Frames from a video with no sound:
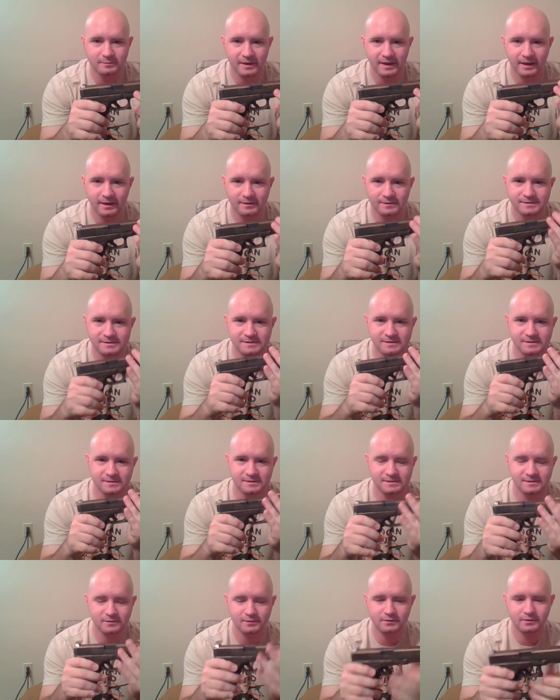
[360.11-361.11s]
mass
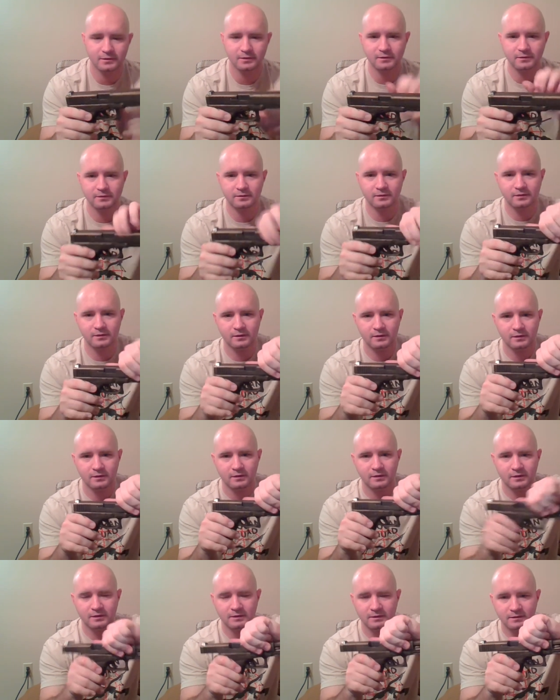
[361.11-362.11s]
still goes
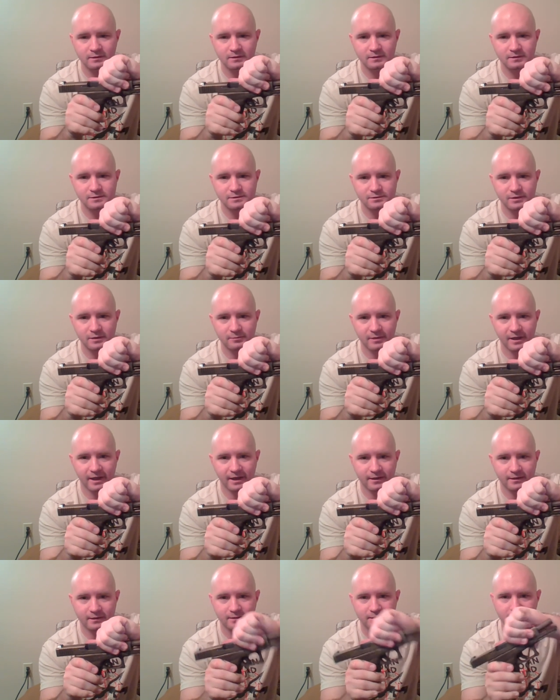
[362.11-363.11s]
straight
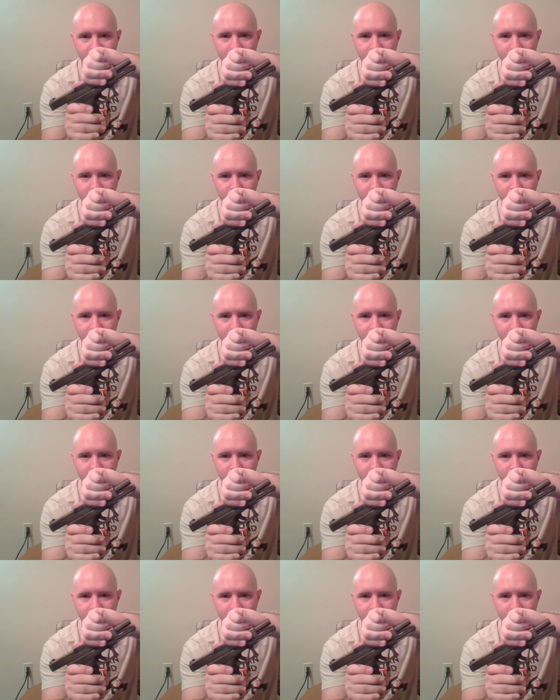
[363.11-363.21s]
back